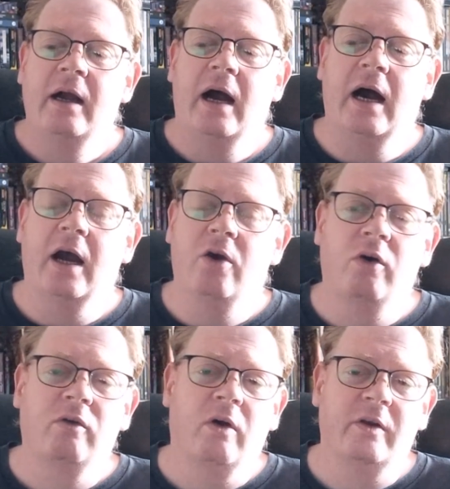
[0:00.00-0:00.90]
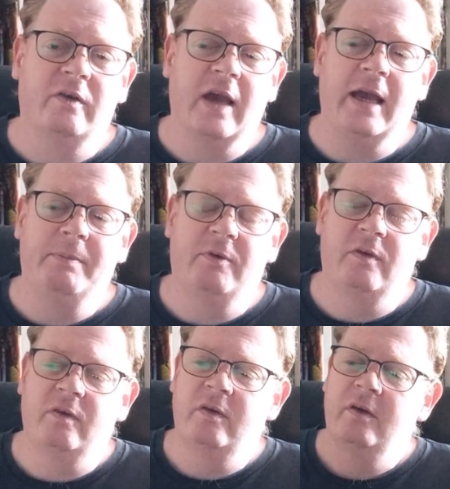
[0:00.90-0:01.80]
Calderon
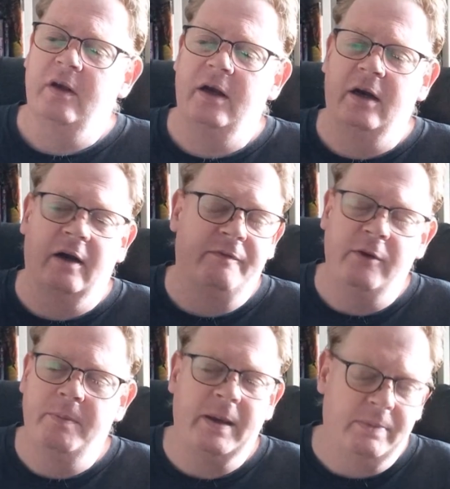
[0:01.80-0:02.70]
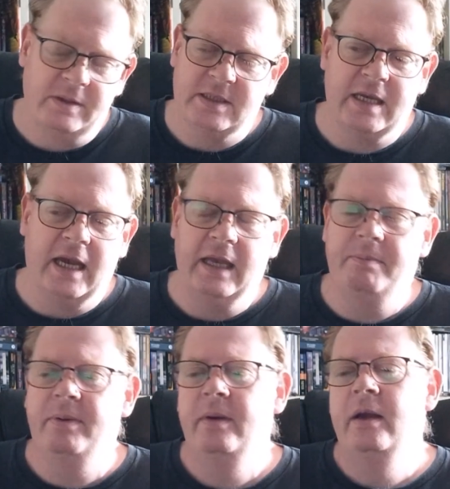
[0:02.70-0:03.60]
escapes. A few people
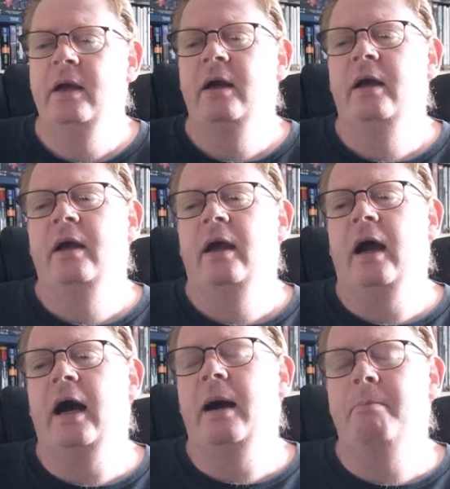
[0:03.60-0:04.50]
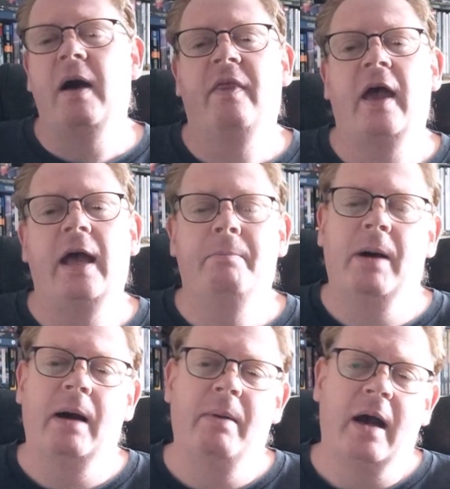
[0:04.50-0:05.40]
escape. Mother and
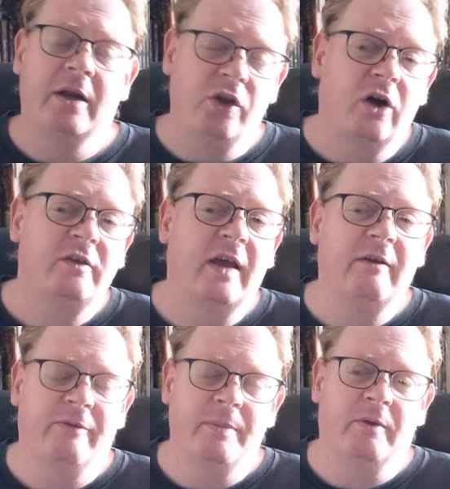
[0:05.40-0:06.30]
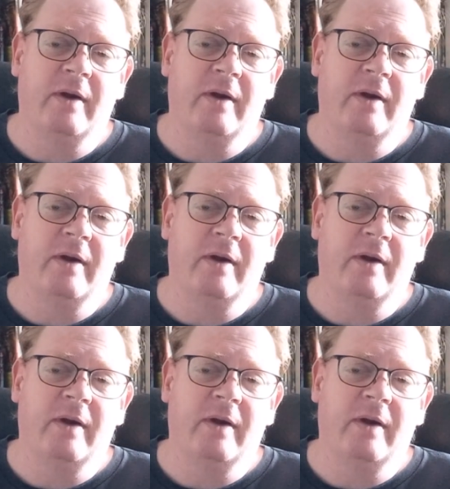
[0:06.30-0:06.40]
Baba are not dead from the